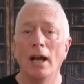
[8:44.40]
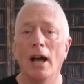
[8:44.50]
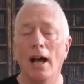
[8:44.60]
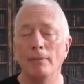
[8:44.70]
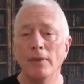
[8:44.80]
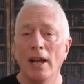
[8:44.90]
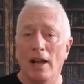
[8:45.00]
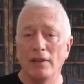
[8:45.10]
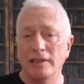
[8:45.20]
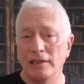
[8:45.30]

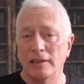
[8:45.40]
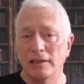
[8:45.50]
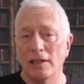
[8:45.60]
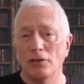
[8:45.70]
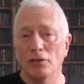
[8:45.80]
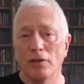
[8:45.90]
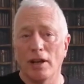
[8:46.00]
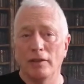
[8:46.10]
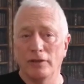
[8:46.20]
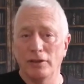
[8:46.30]
And this is a sigil that
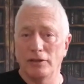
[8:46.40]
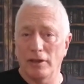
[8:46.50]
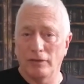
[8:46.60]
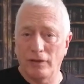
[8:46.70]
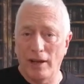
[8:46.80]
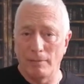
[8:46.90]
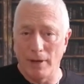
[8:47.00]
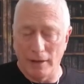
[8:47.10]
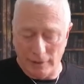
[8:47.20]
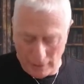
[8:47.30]
I've used a fair
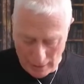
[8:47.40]
bit.